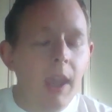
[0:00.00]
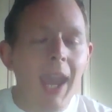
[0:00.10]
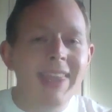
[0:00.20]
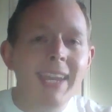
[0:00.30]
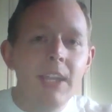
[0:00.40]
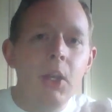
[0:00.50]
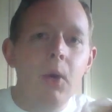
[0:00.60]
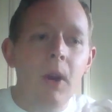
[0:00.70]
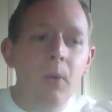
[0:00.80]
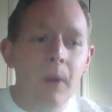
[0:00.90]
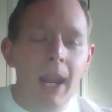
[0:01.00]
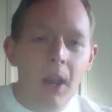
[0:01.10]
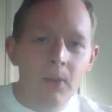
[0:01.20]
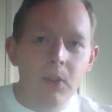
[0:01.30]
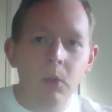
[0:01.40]
and then go
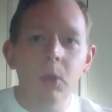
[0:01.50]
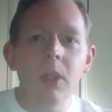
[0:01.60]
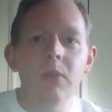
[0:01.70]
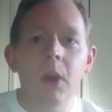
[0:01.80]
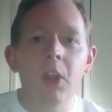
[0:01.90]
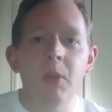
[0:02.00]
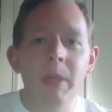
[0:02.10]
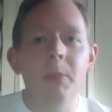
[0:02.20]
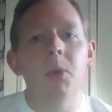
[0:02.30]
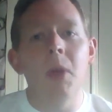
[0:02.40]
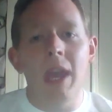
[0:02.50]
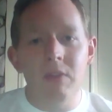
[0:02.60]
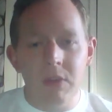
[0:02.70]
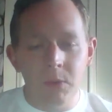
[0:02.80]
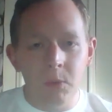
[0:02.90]
around looking for other people who
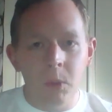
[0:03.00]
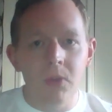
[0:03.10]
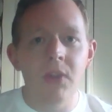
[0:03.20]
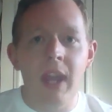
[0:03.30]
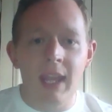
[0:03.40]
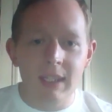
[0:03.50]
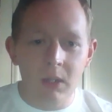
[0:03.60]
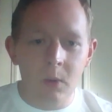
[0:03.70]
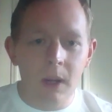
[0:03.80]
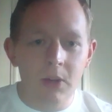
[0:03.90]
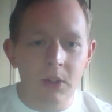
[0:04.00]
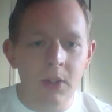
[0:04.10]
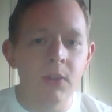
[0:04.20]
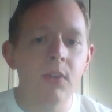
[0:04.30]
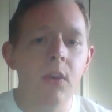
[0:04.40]
have different roles and asking
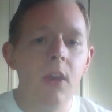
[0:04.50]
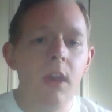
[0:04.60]
questions,